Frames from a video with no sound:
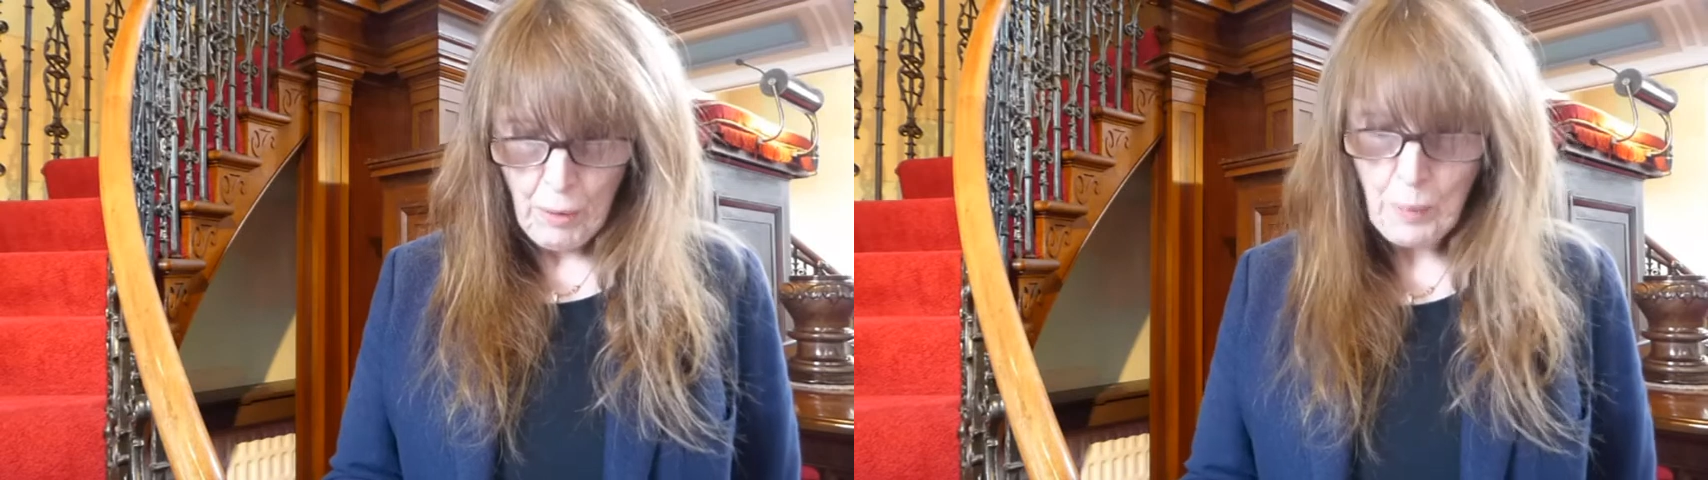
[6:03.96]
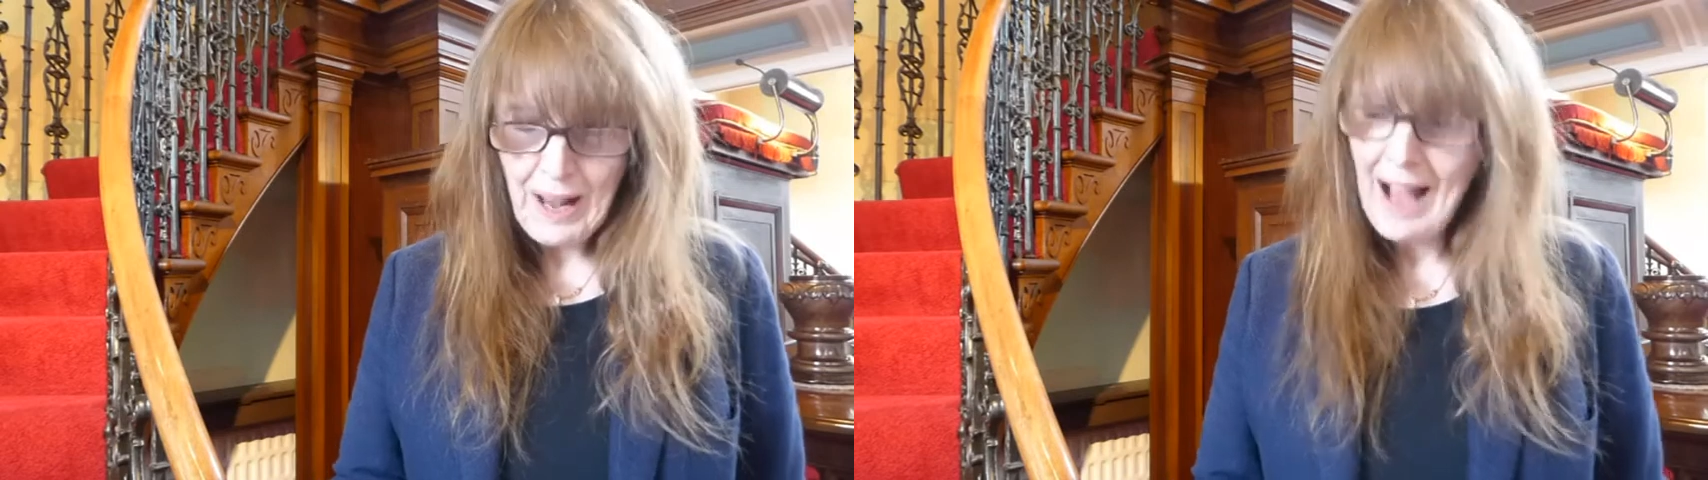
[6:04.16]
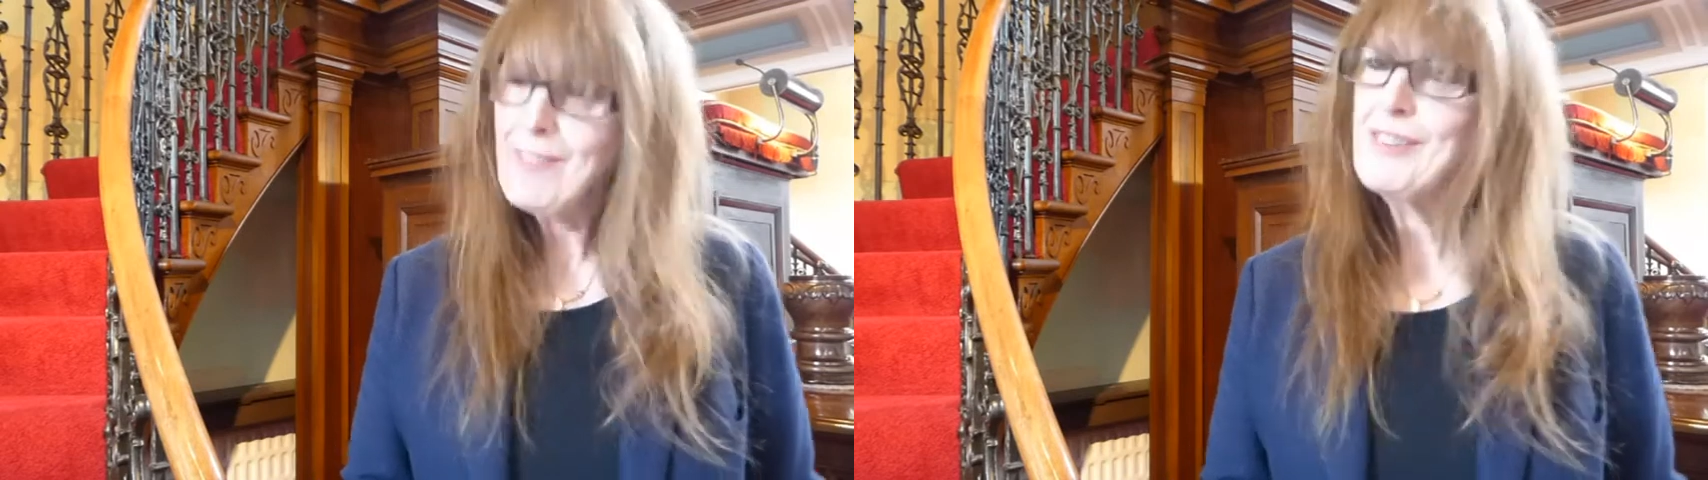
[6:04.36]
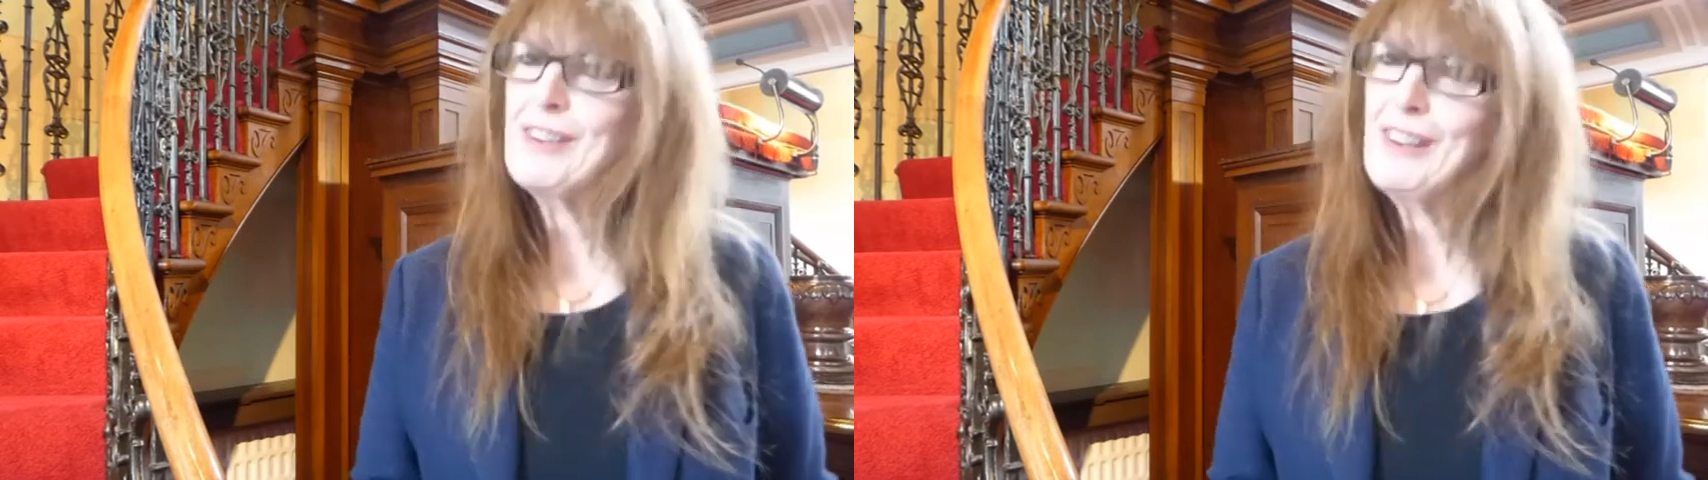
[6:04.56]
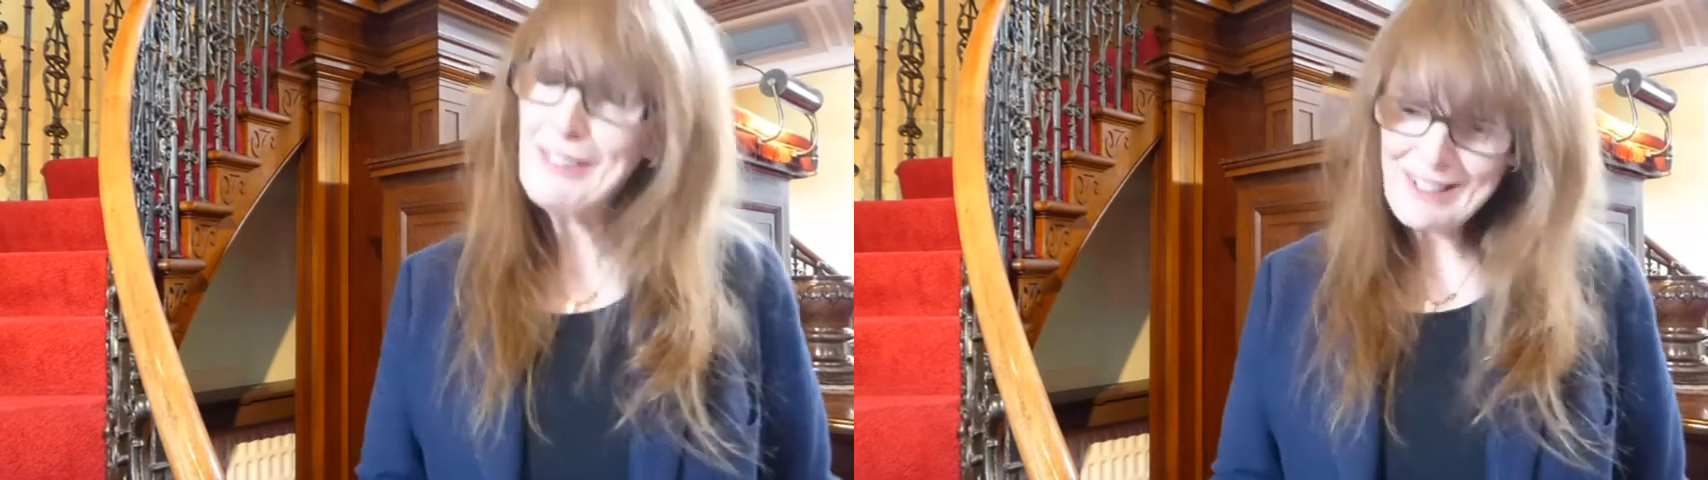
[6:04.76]
we have to
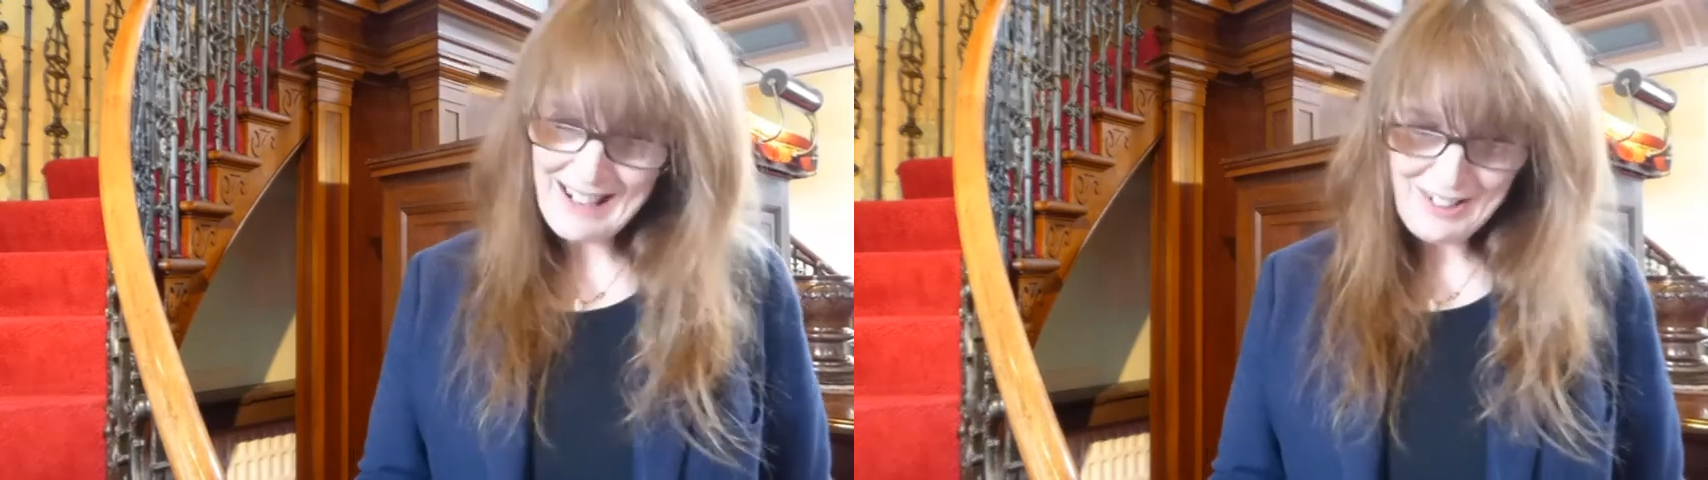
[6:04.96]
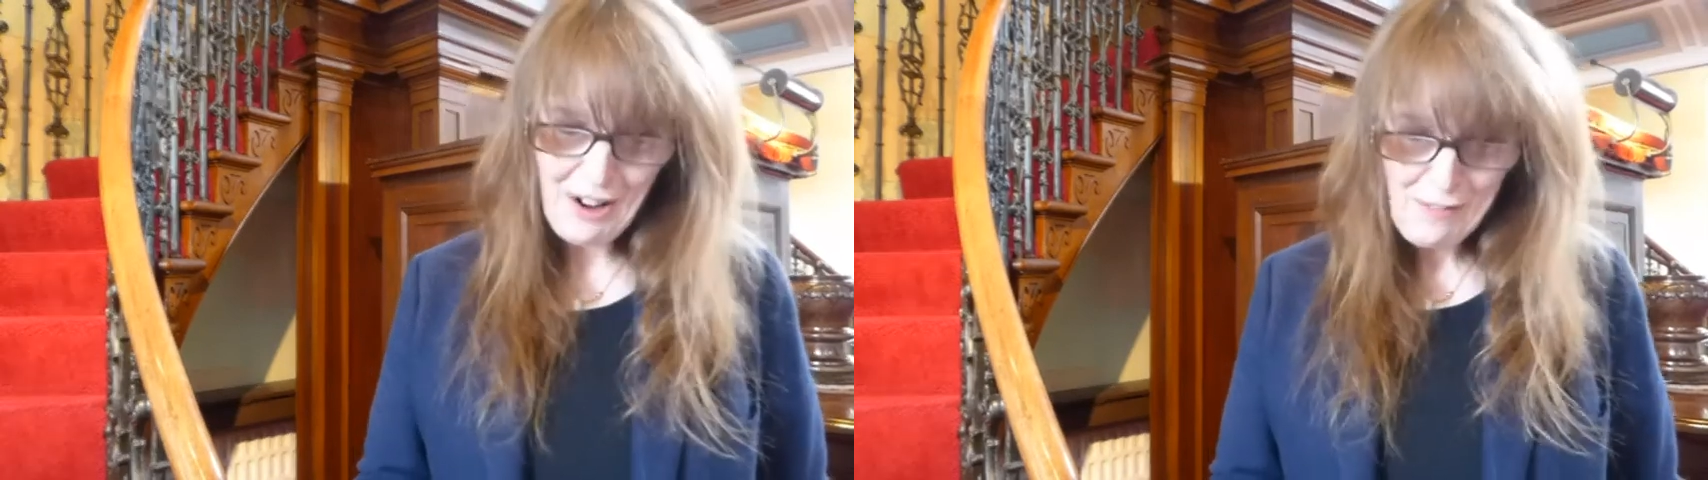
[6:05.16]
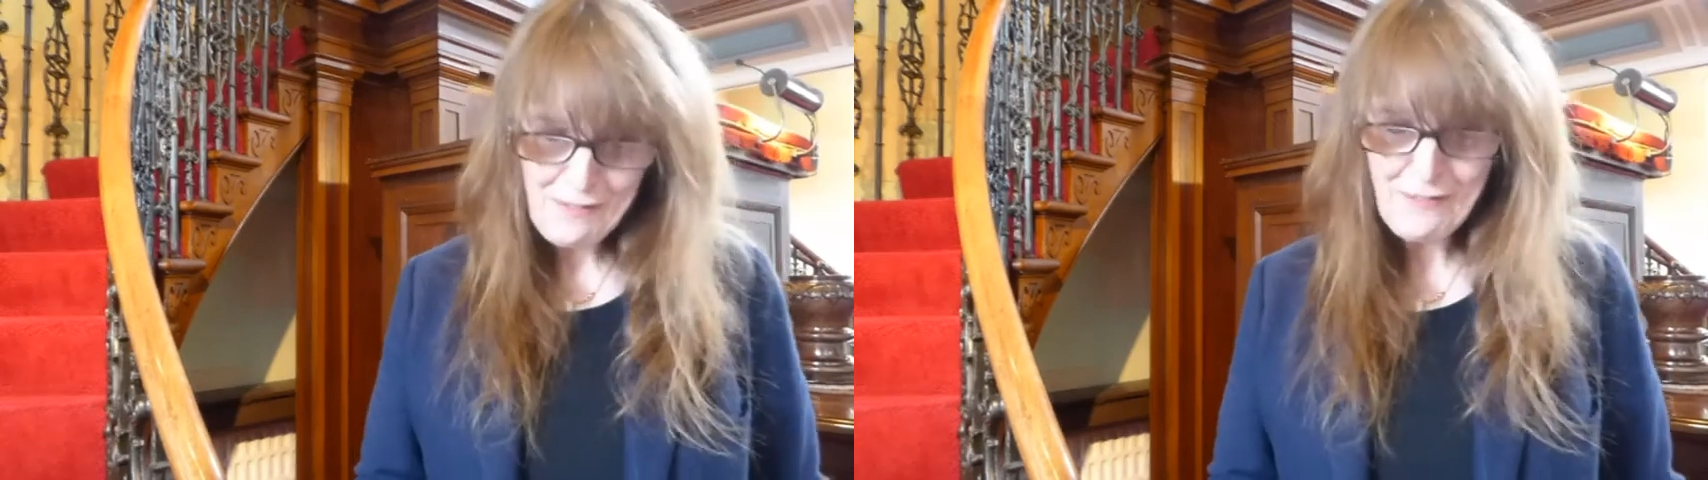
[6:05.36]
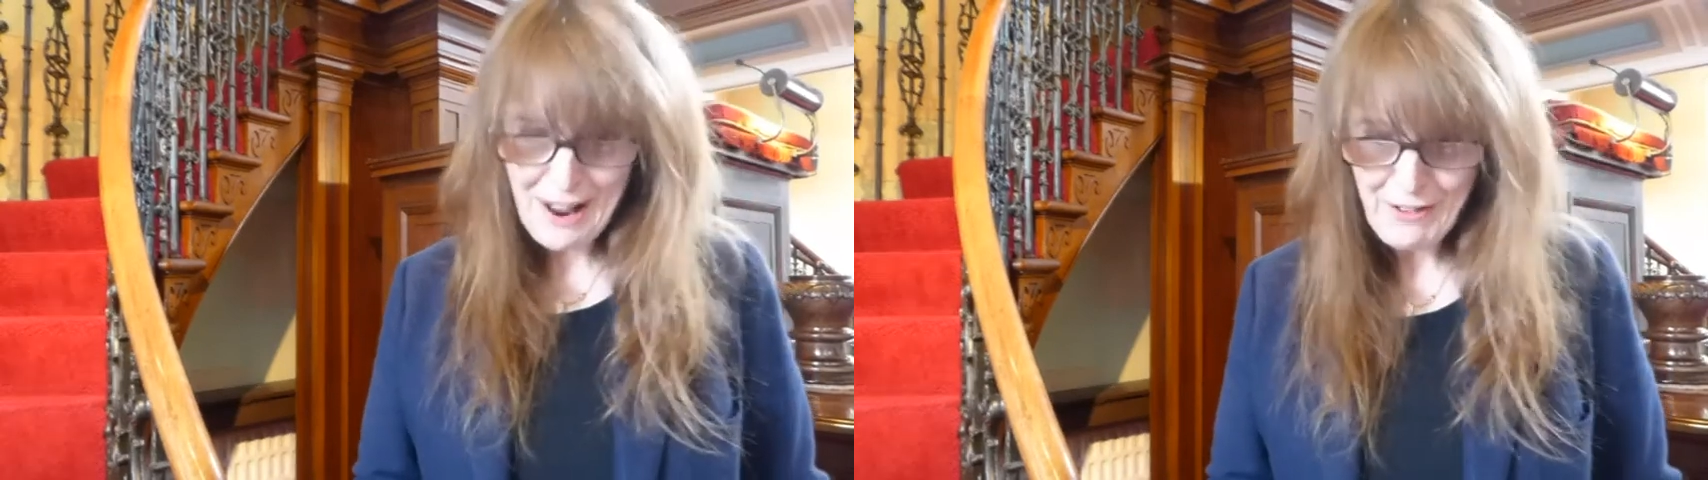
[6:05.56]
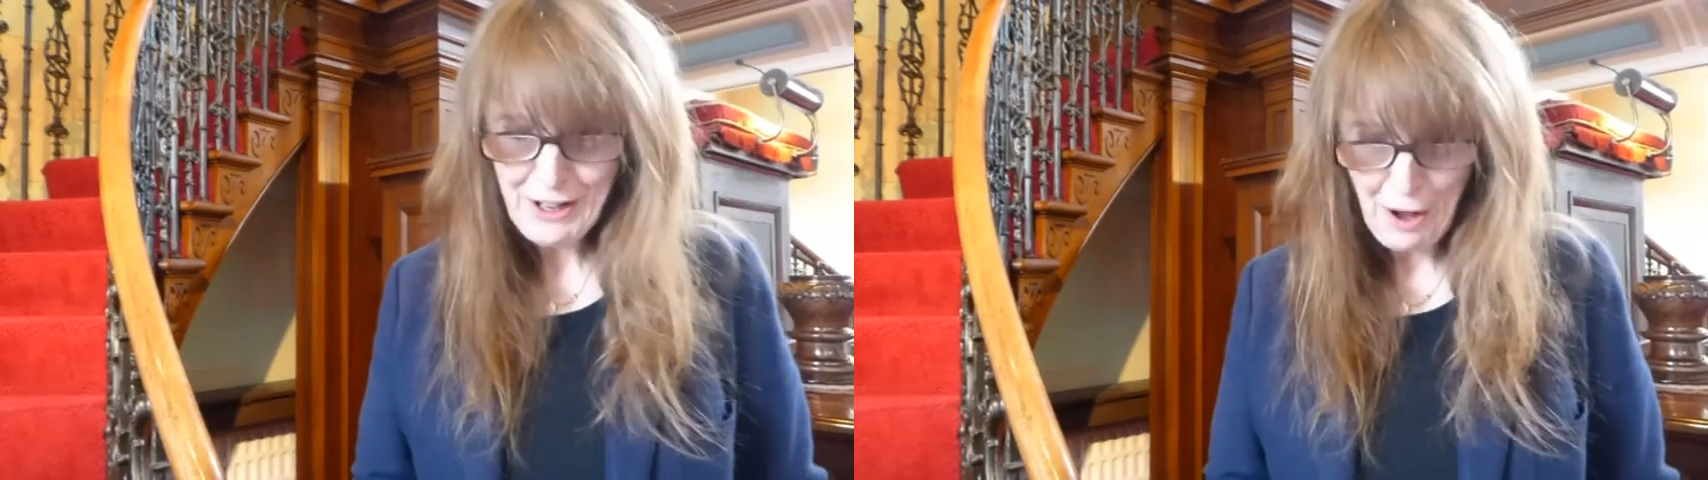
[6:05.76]
look at our very